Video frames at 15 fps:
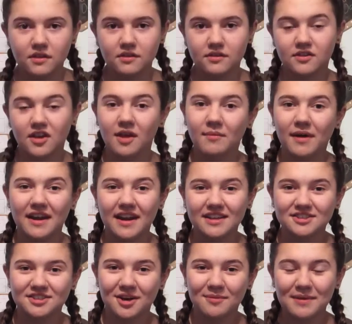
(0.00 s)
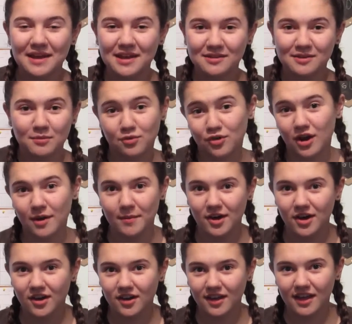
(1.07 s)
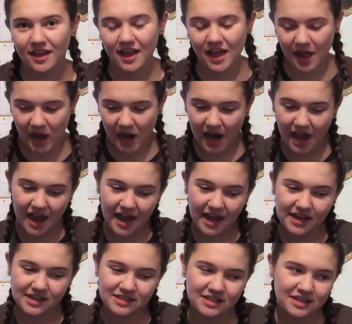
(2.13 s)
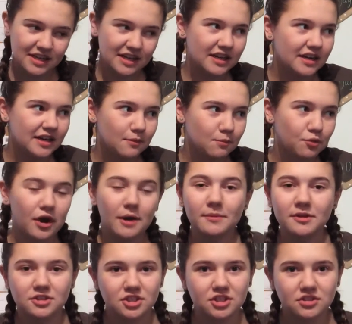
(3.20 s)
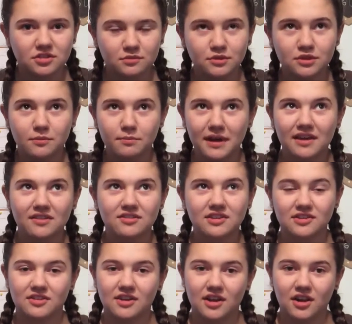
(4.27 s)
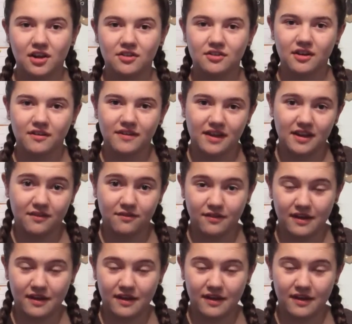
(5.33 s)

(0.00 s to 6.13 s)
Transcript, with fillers: So my next shop is Primark and Primark do some of the best Disney clothes I think I've